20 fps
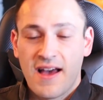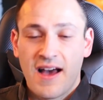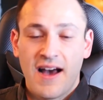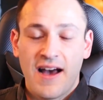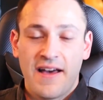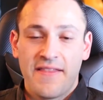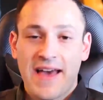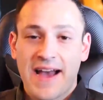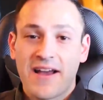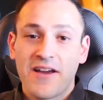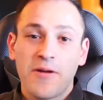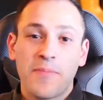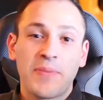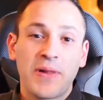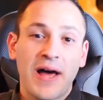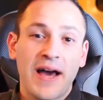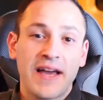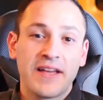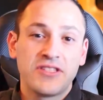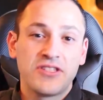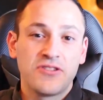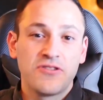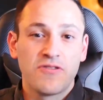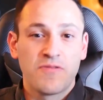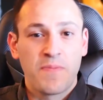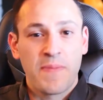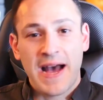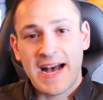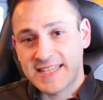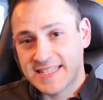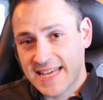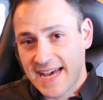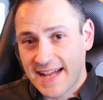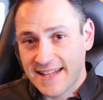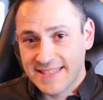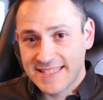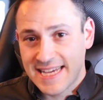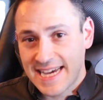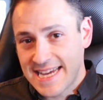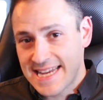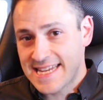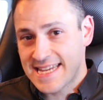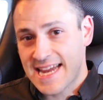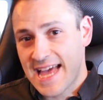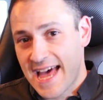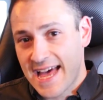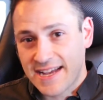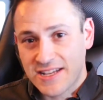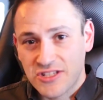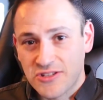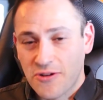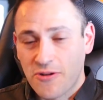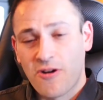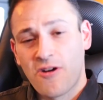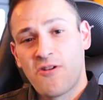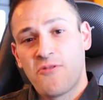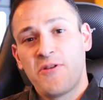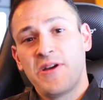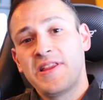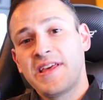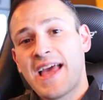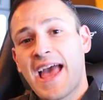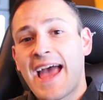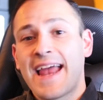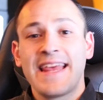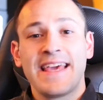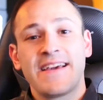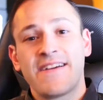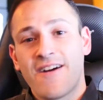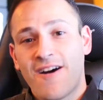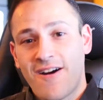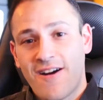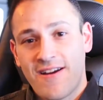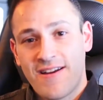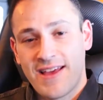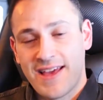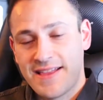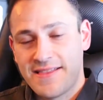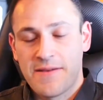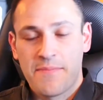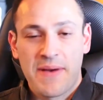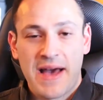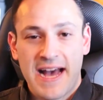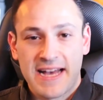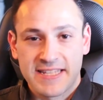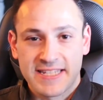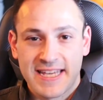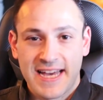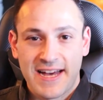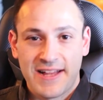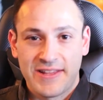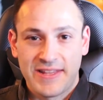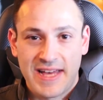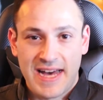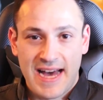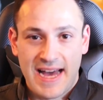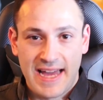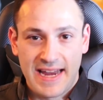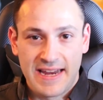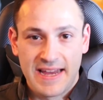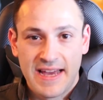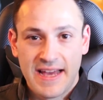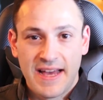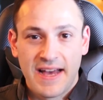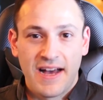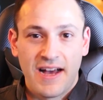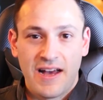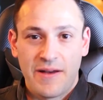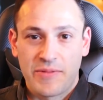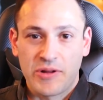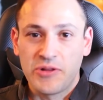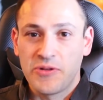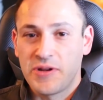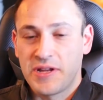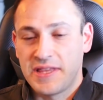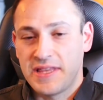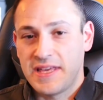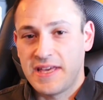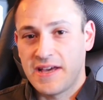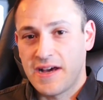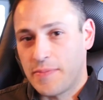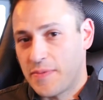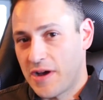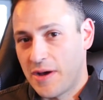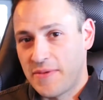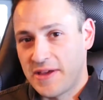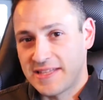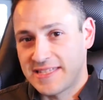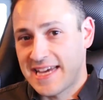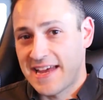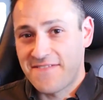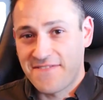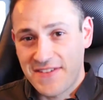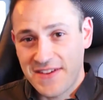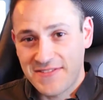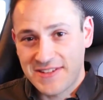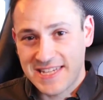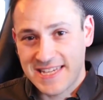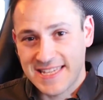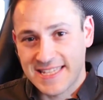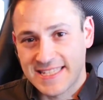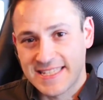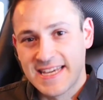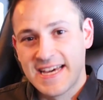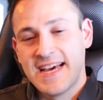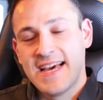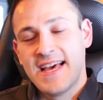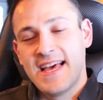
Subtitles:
That could apply to Pascal Titan X or really any card in the Pascal line, including the upcoming 1050s.